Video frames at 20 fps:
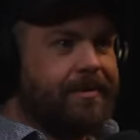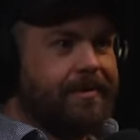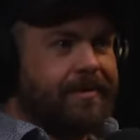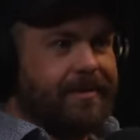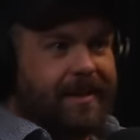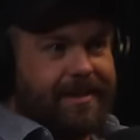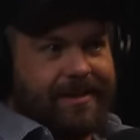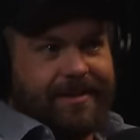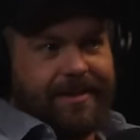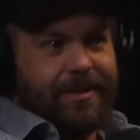
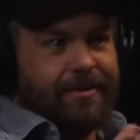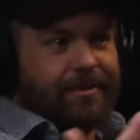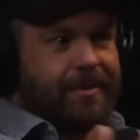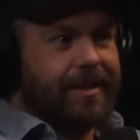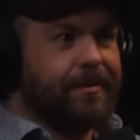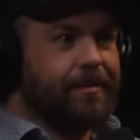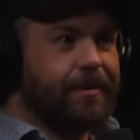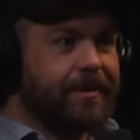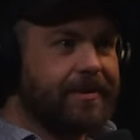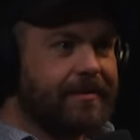like you,
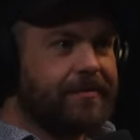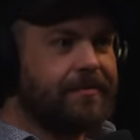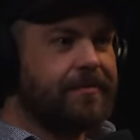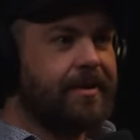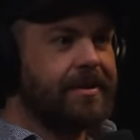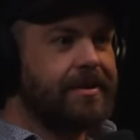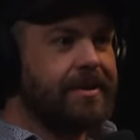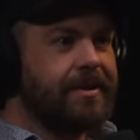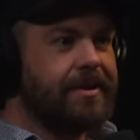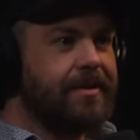like what the
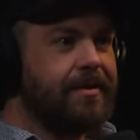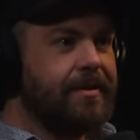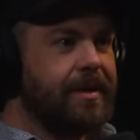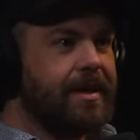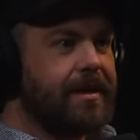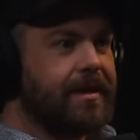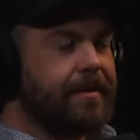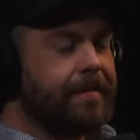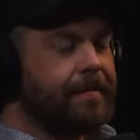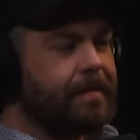fuck to do
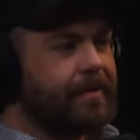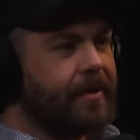here.